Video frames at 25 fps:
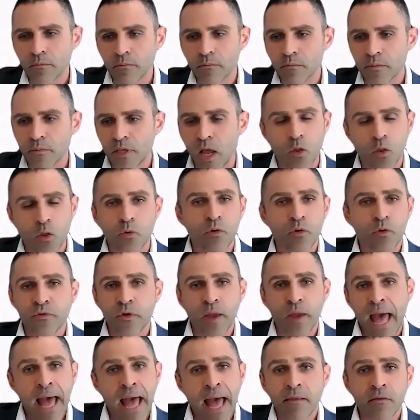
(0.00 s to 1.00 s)
tell you if
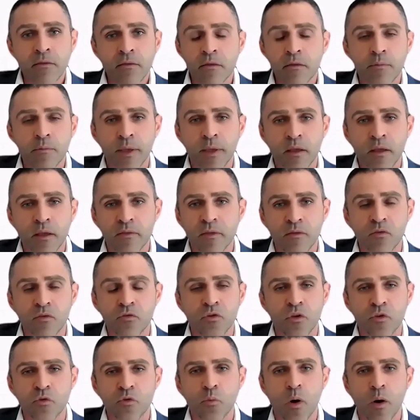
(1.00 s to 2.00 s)
you asked, because this
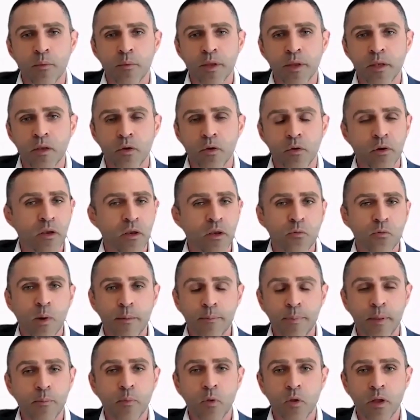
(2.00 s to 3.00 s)
is just what we do and it's why
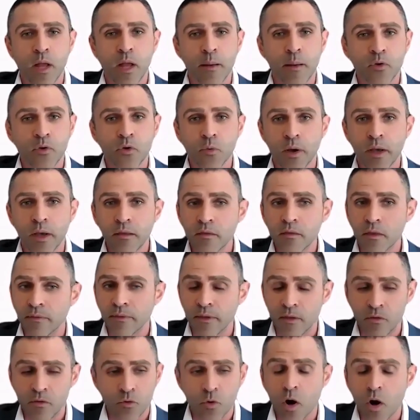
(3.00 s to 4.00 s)
people come to us, and
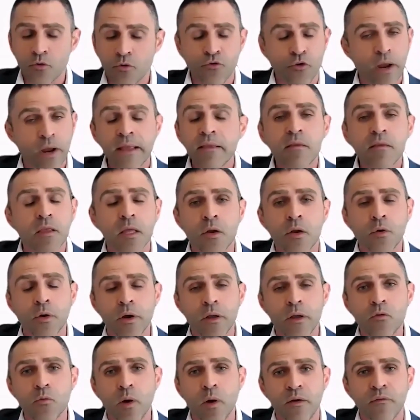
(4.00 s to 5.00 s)
these are our trade
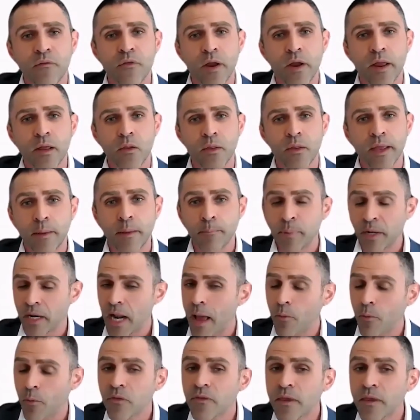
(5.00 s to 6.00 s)
secrets, quite frankly. But
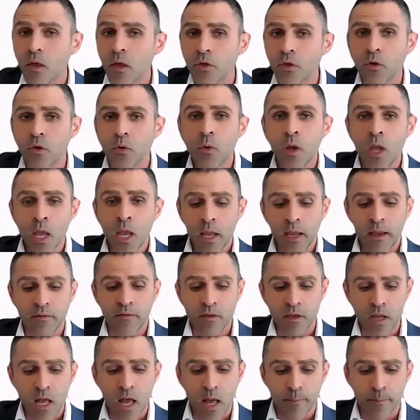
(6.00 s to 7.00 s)
I will tell you,
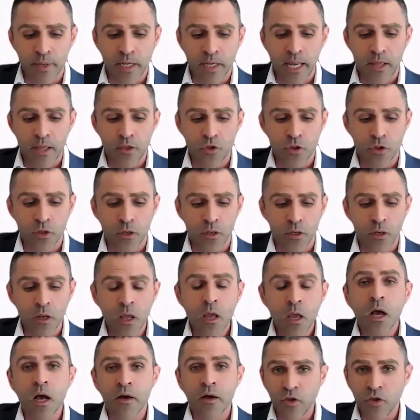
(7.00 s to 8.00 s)
it's a combination
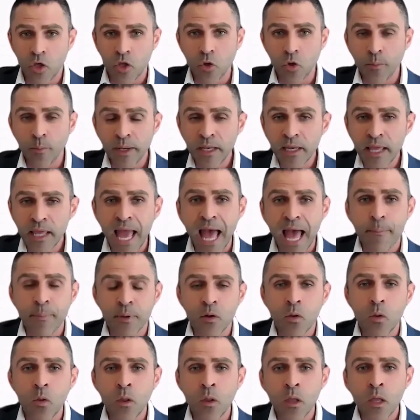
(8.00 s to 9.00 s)
of human
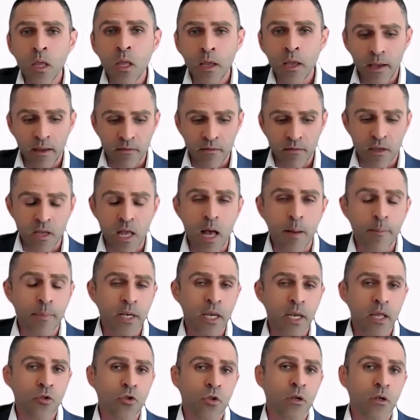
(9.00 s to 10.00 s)
capital, it's a
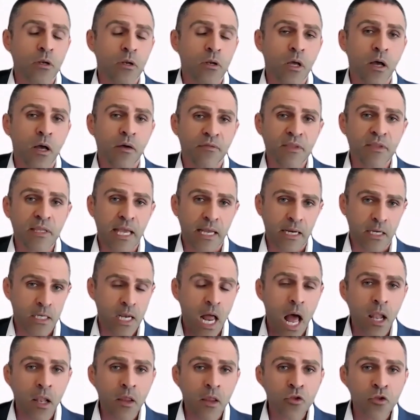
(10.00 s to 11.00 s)
combination of
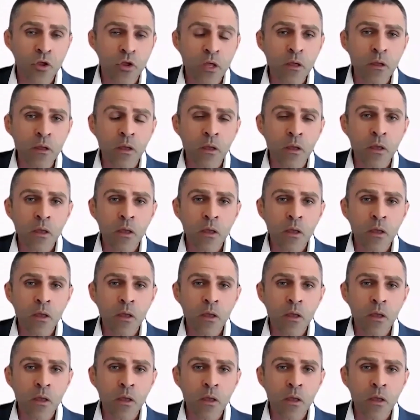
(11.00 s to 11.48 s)
technology,